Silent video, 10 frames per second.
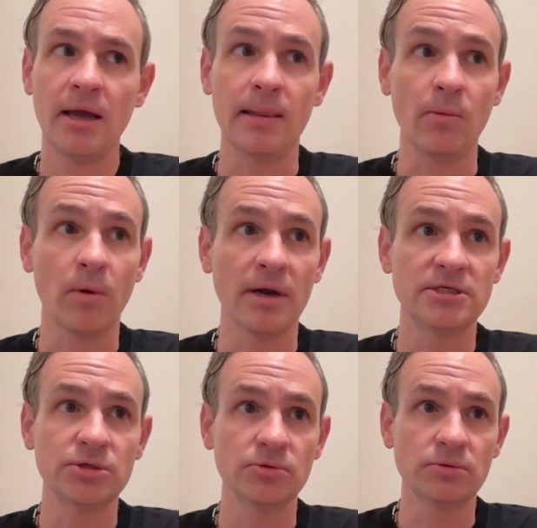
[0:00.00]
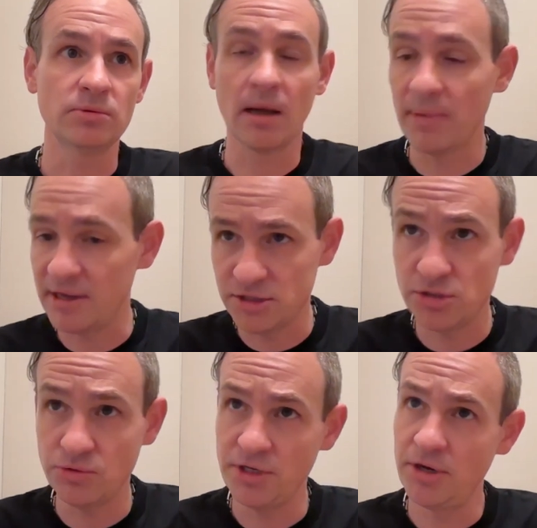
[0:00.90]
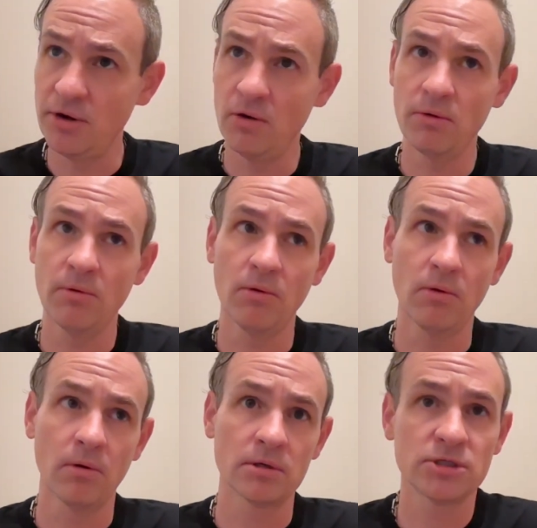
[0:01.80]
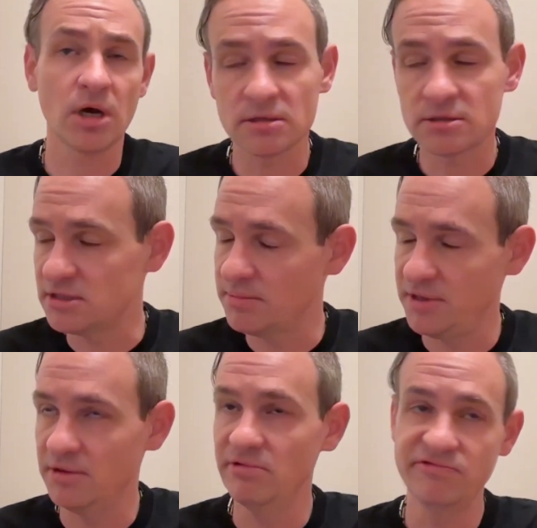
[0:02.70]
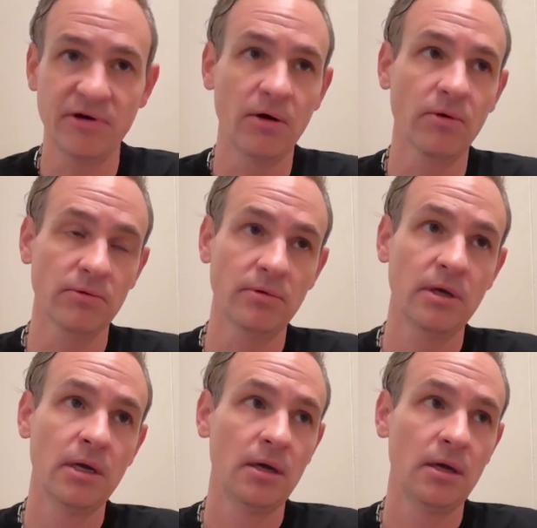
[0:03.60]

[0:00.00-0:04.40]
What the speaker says: and they wanted to come by the studio or talk to somebody on the phone